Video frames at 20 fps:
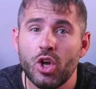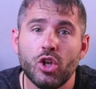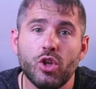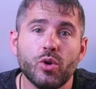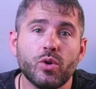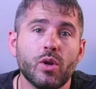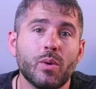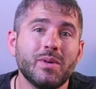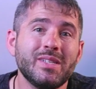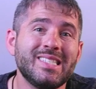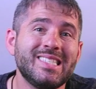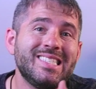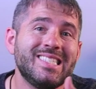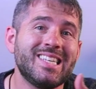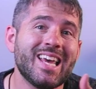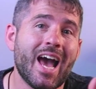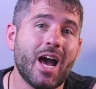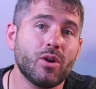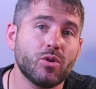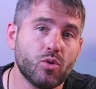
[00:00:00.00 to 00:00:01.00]
you can always
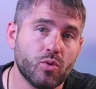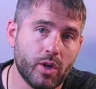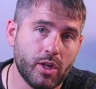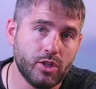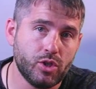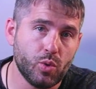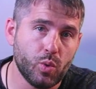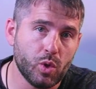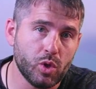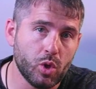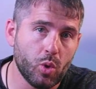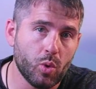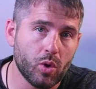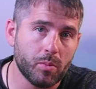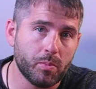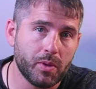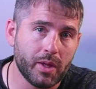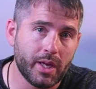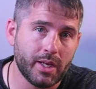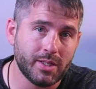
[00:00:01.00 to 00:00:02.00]
downgrade to a lower
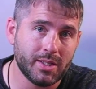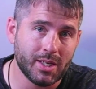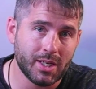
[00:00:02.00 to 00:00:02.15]
plan to